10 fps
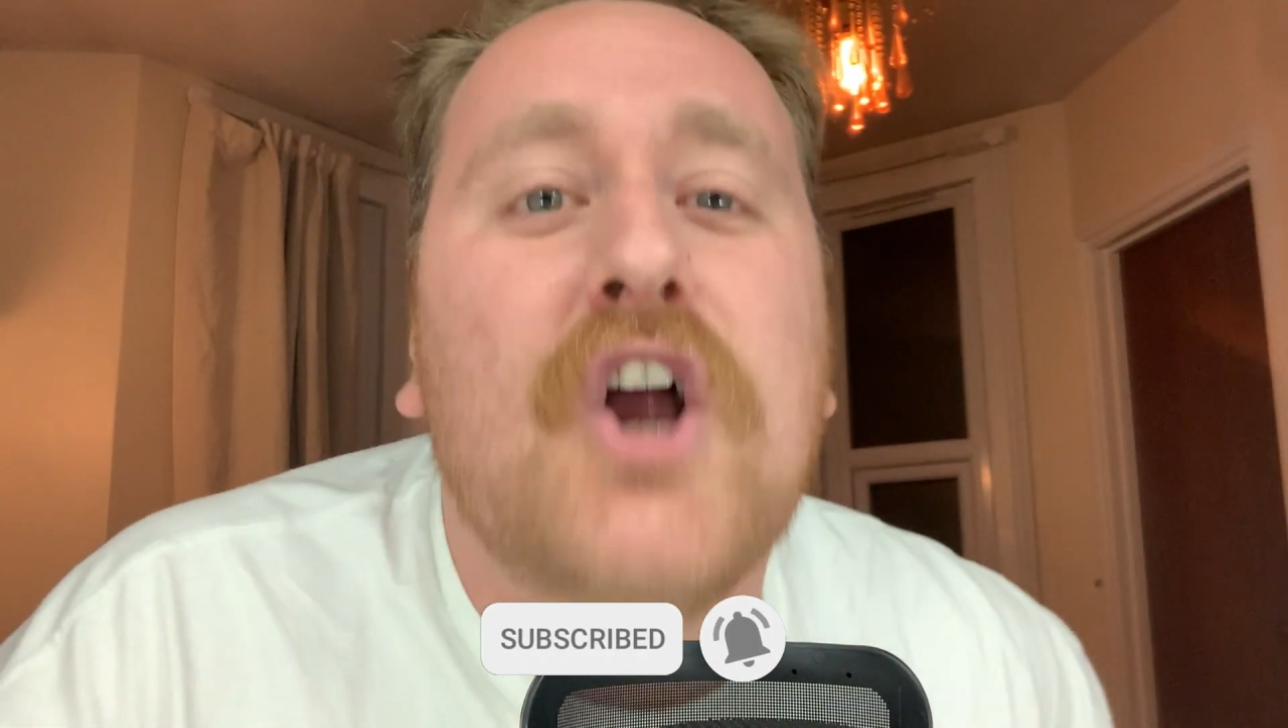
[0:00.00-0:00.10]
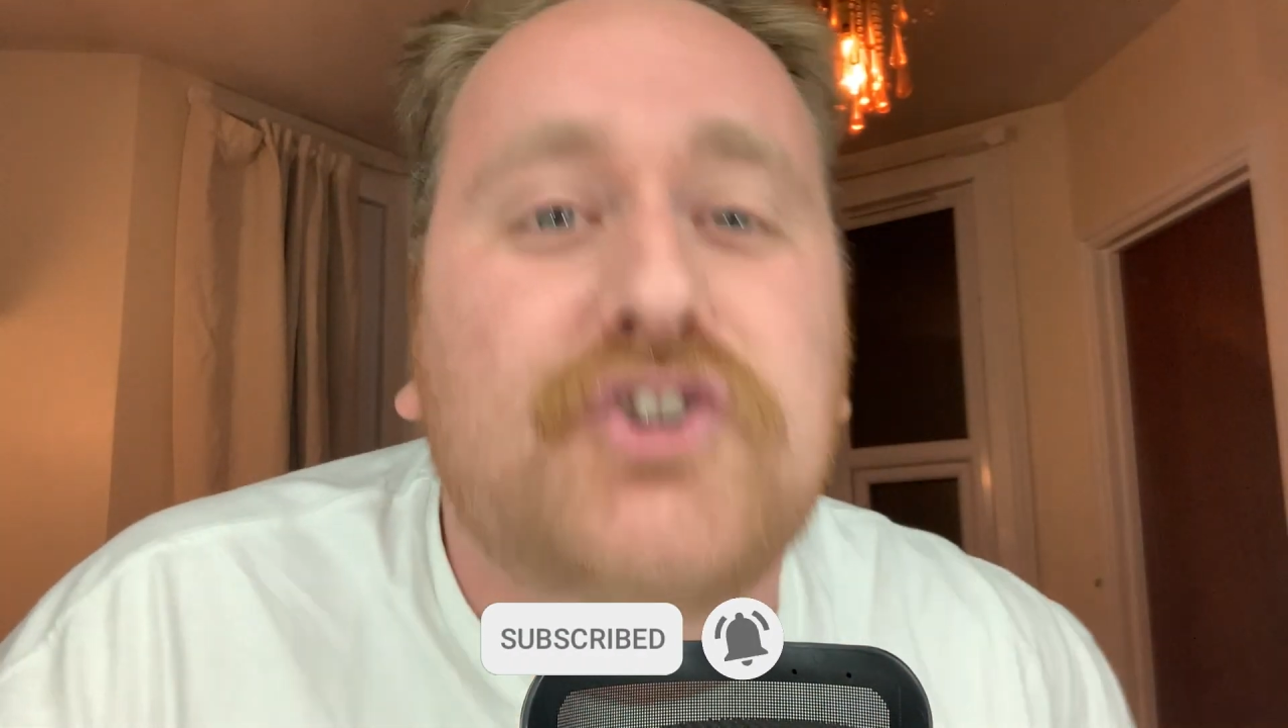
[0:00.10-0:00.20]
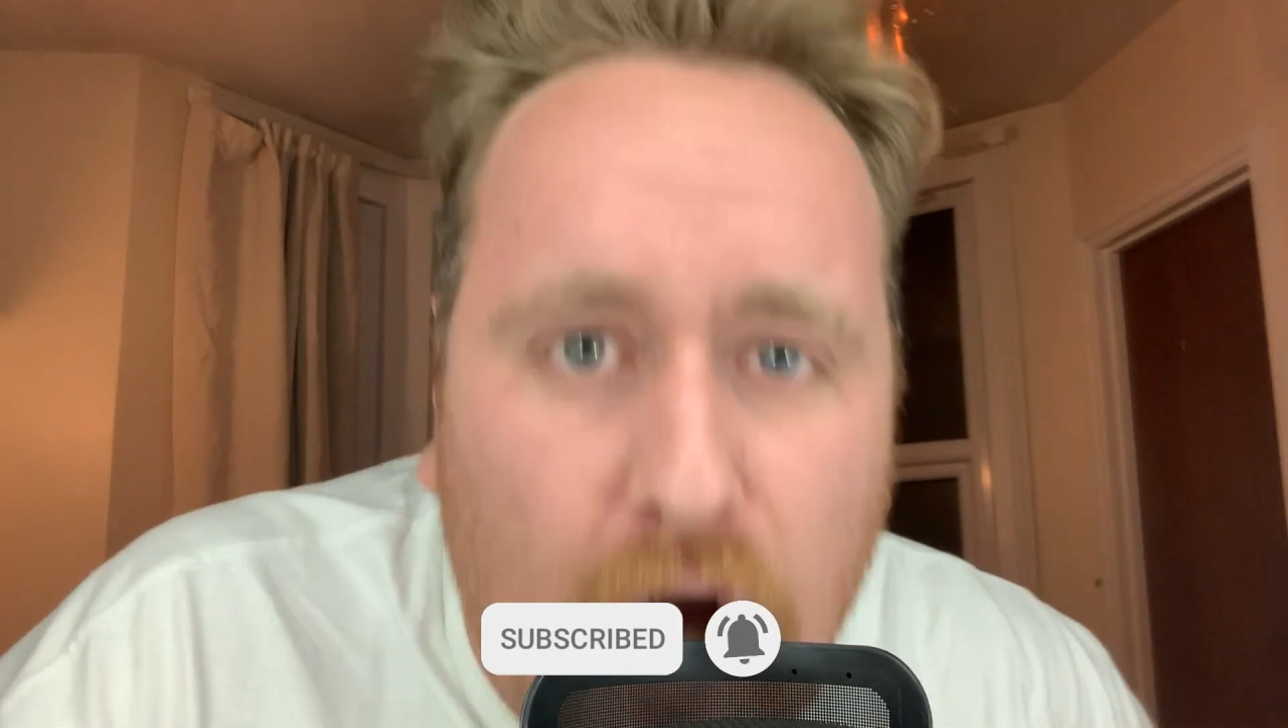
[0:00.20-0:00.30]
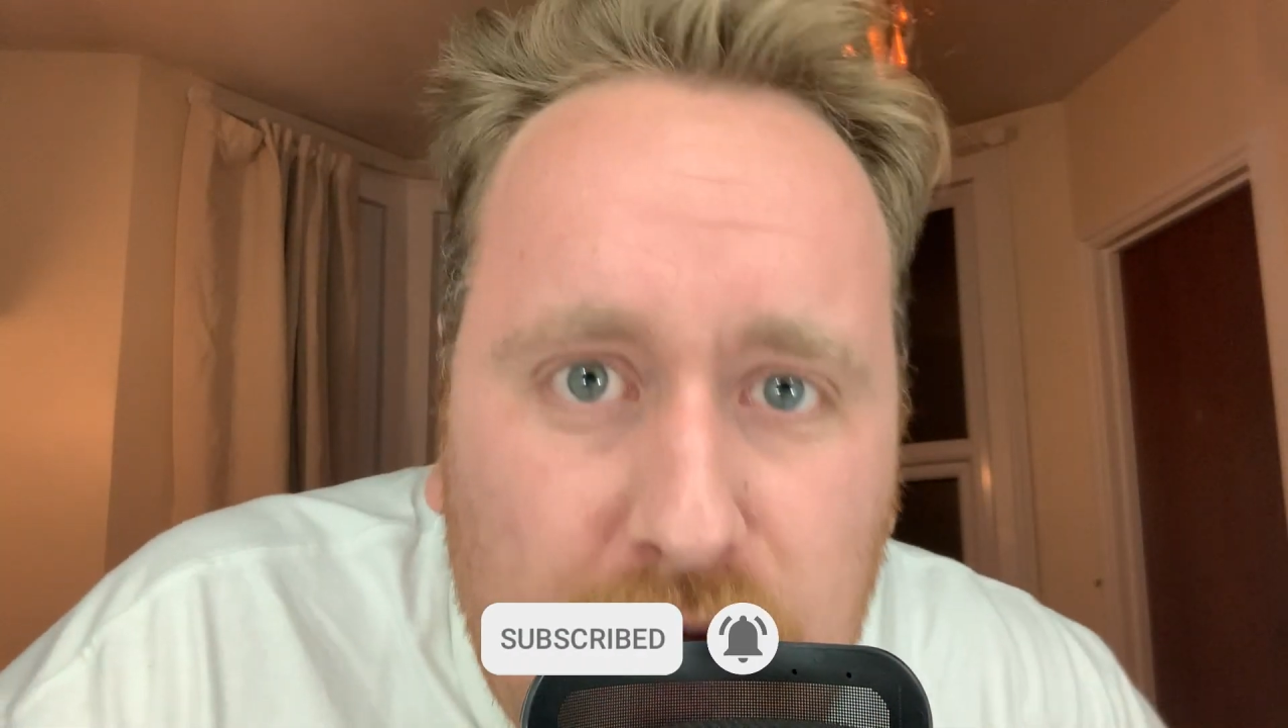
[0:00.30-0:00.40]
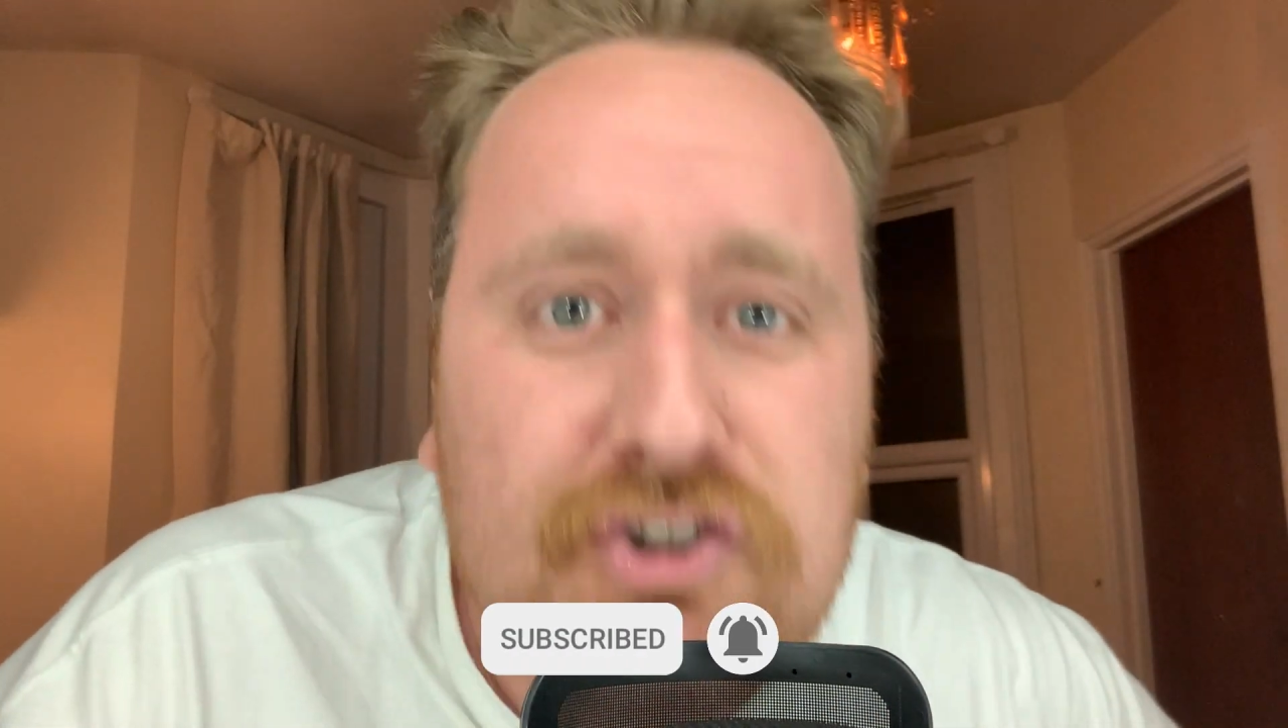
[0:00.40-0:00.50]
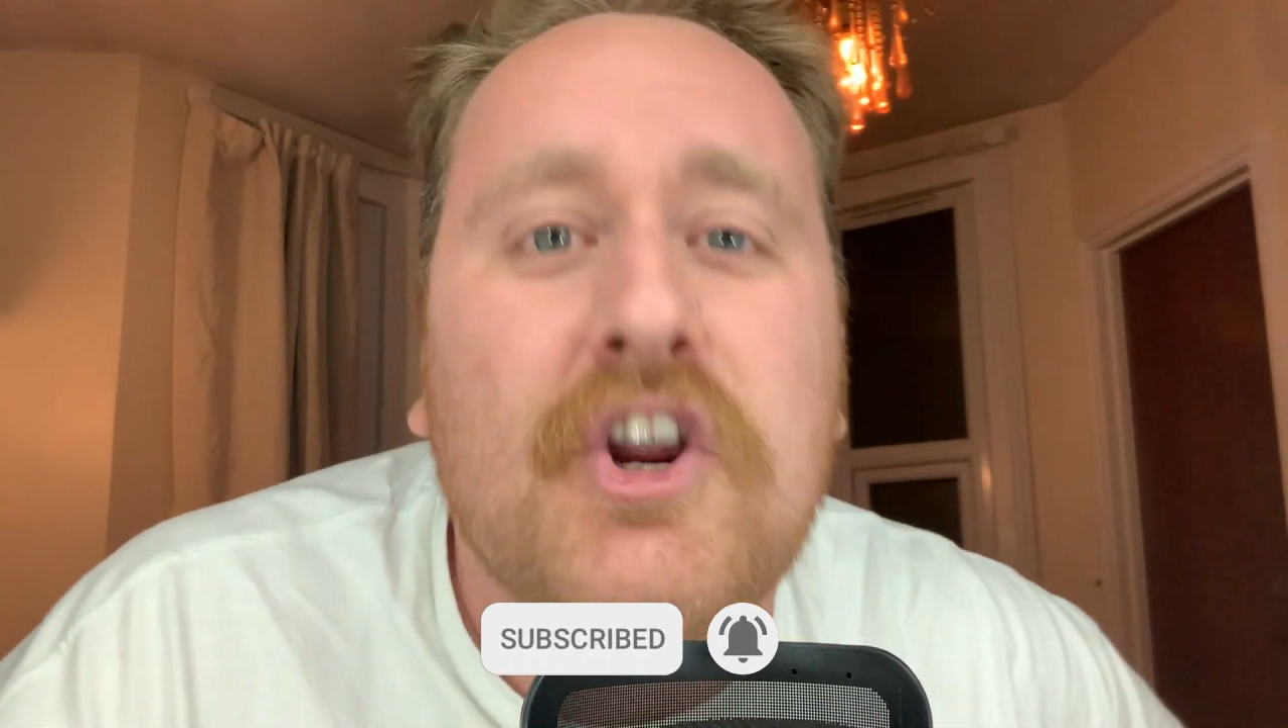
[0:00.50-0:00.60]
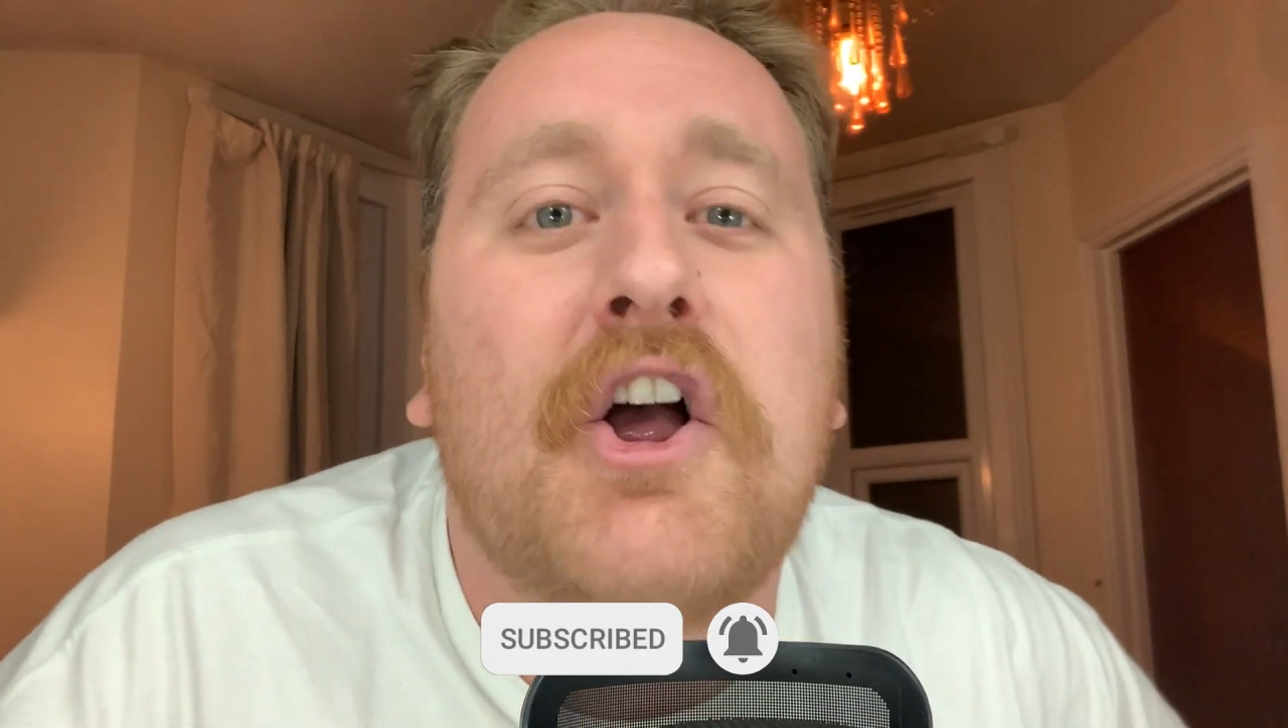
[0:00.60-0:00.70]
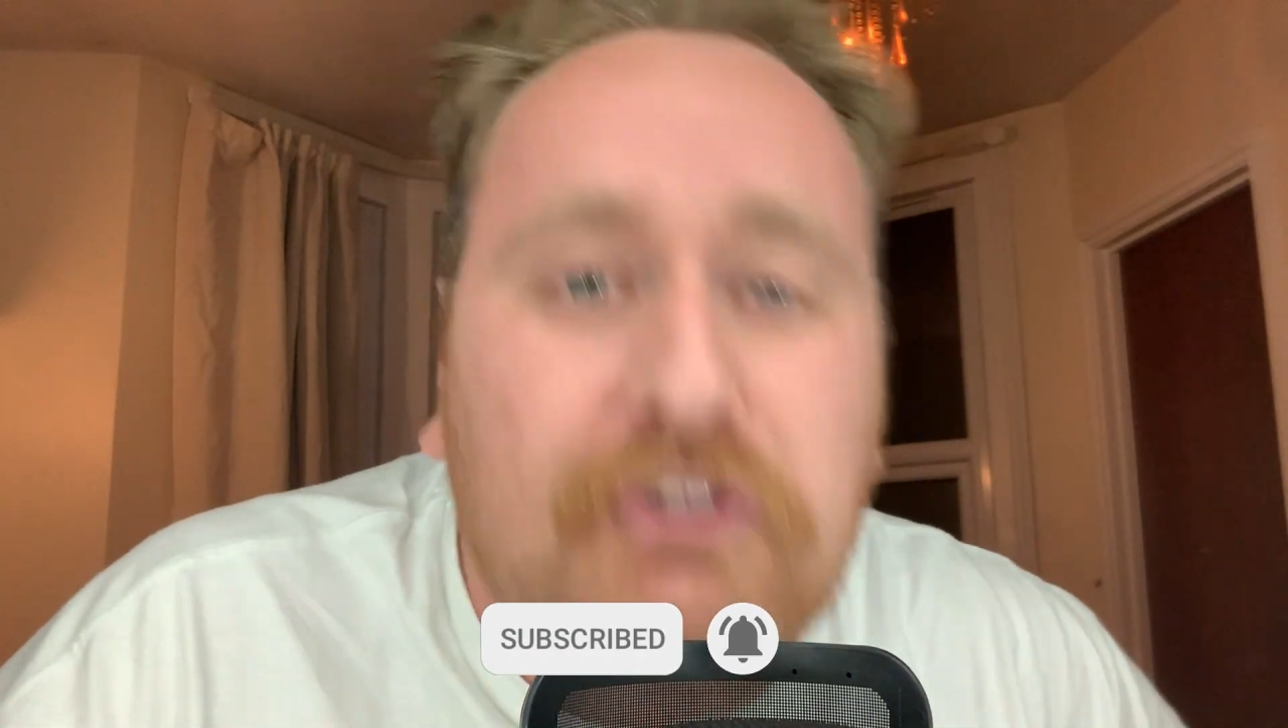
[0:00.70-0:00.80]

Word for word: just